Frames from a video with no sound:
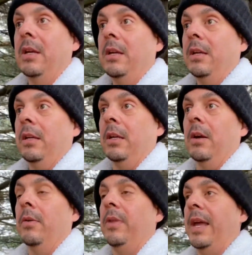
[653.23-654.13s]
You
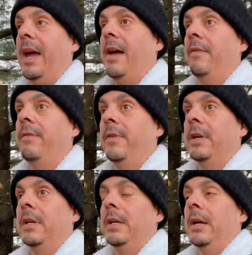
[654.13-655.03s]
know, they have
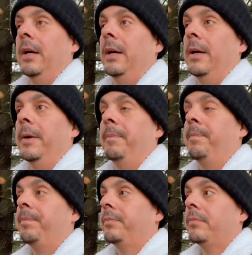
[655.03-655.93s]
um,
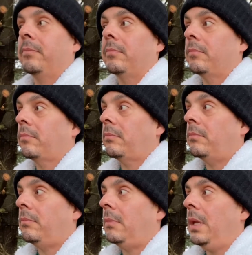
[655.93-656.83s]

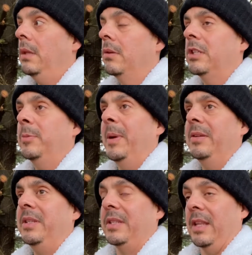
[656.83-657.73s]
those
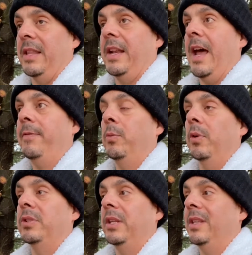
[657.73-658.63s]
experiences, and then
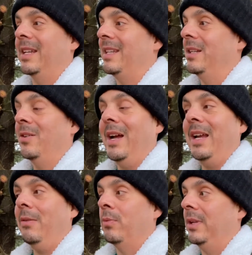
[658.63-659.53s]
afterwards they think, you know, I
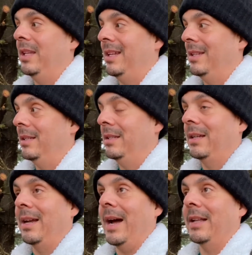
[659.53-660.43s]
got really
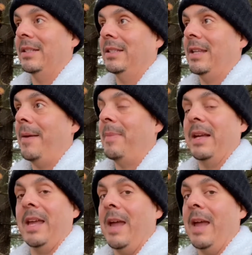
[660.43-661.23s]
got to step my game